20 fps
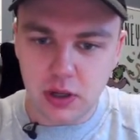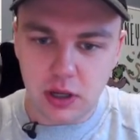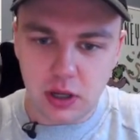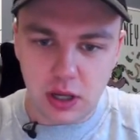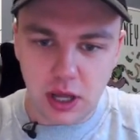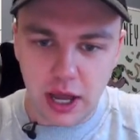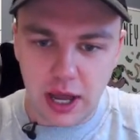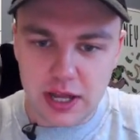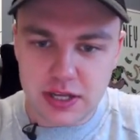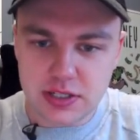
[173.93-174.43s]

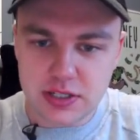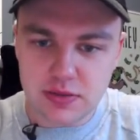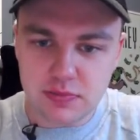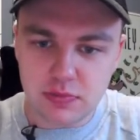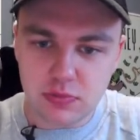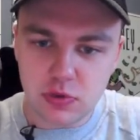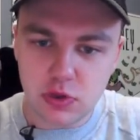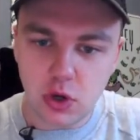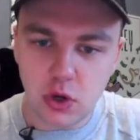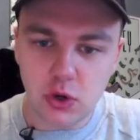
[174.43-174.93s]
And
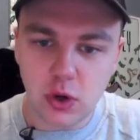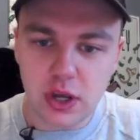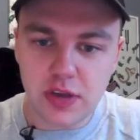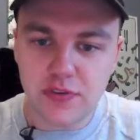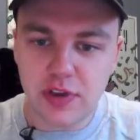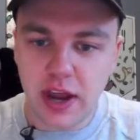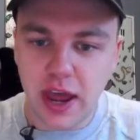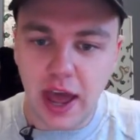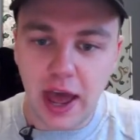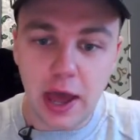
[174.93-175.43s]
not
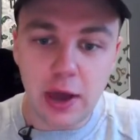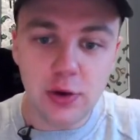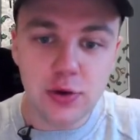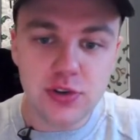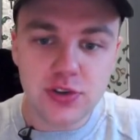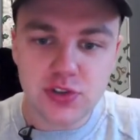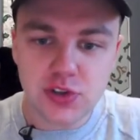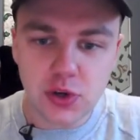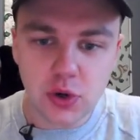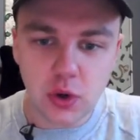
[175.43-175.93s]
even a
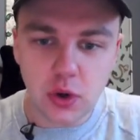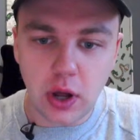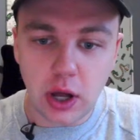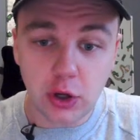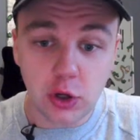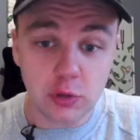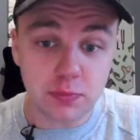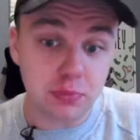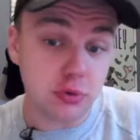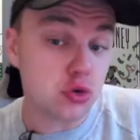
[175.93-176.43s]
house, a
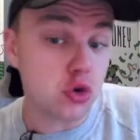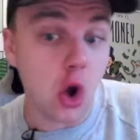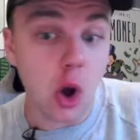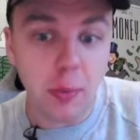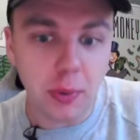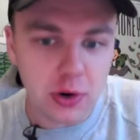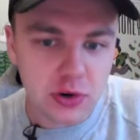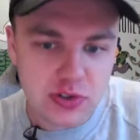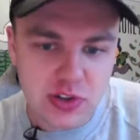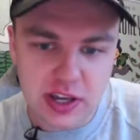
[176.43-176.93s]
good
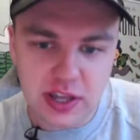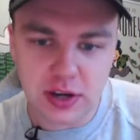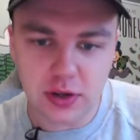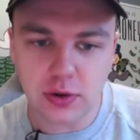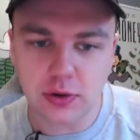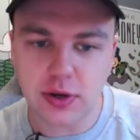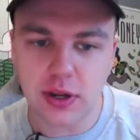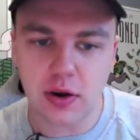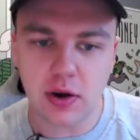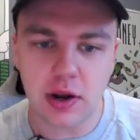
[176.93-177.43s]
property in a
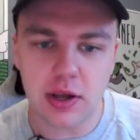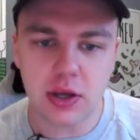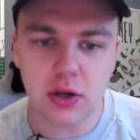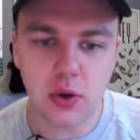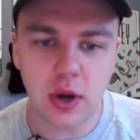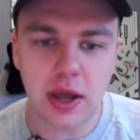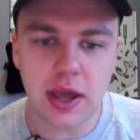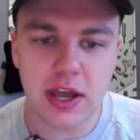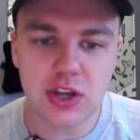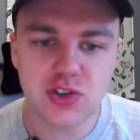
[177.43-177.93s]
good area.
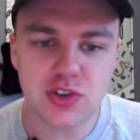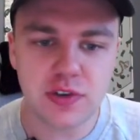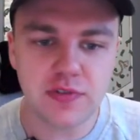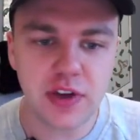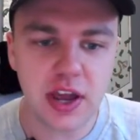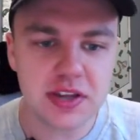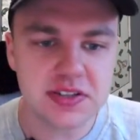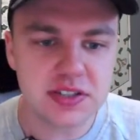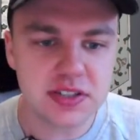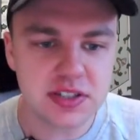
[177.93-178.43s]
I actually
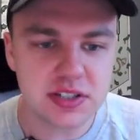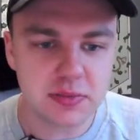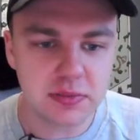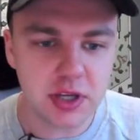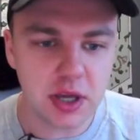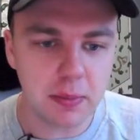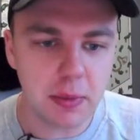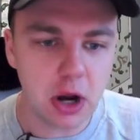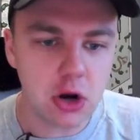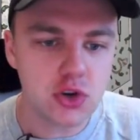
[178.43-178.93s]
invest in some
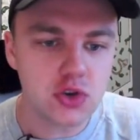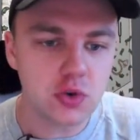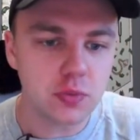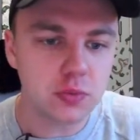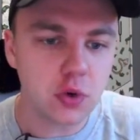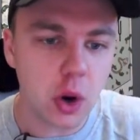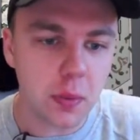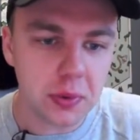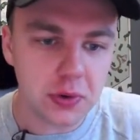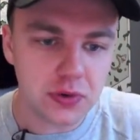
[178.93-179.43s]
commercial
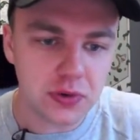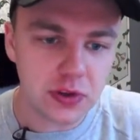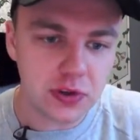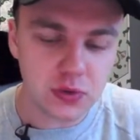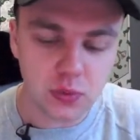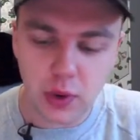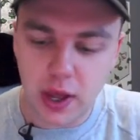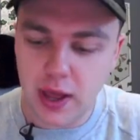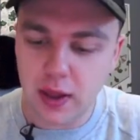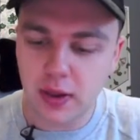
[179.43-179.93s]
property
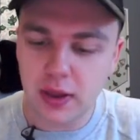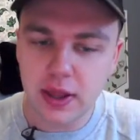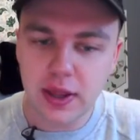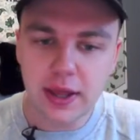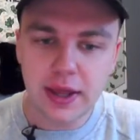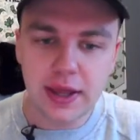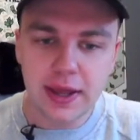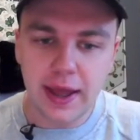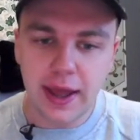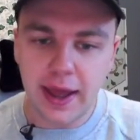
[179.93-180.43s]
as well,
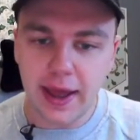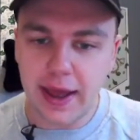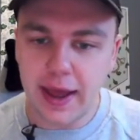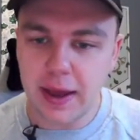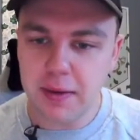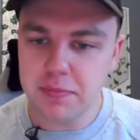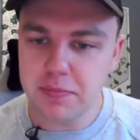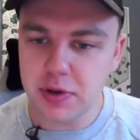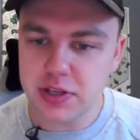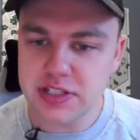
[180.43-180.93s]

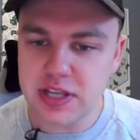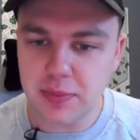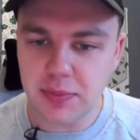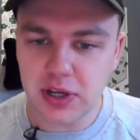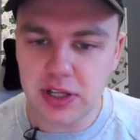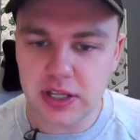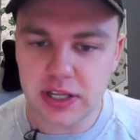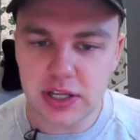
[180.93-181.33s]
but typically